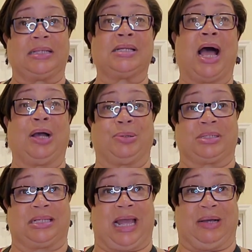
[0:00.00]
taco
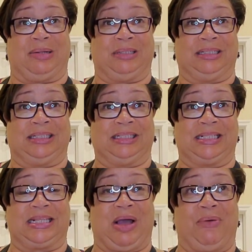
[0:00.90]
style.
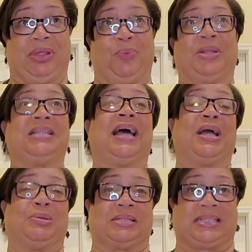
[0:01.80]
So that with
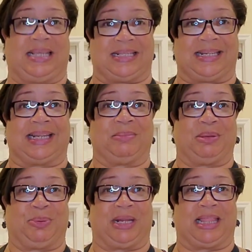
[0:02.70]
taco seasoning, let
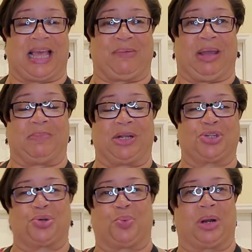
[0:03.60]
me put it that way. I'm not
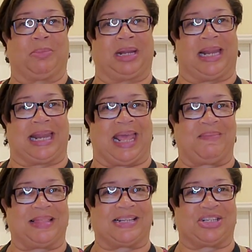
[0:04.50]
sure what I'm going to
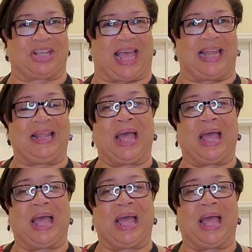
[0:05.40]
name this yet,